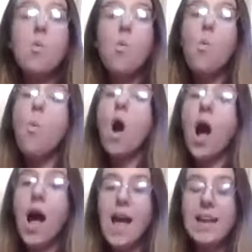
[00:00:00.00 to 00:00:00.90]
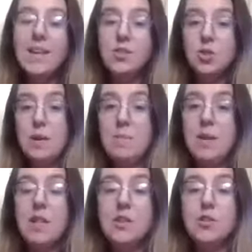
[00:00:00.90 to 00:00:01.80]
Why is your baby
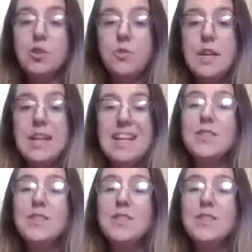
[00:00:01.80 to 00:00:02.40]
cluster feeding?